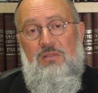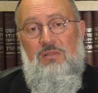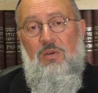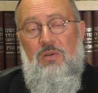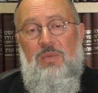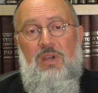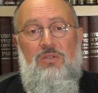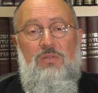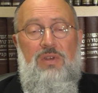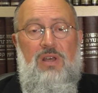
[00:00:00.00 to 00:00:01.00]
going back
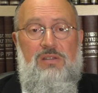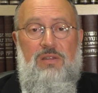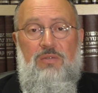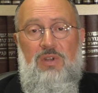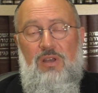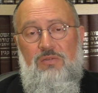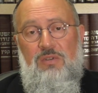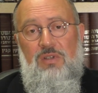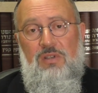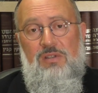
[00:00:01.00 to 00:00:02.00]

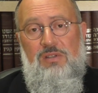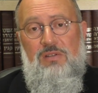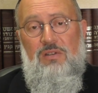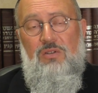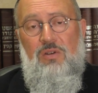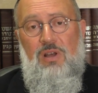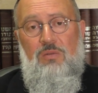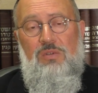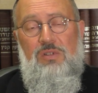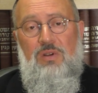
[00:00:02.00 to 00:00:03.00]
2,300 years, the Torah
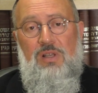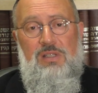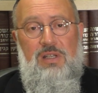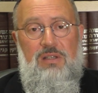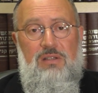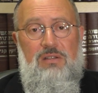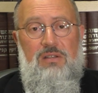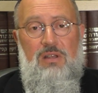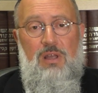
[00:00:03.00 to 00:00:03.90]
was translated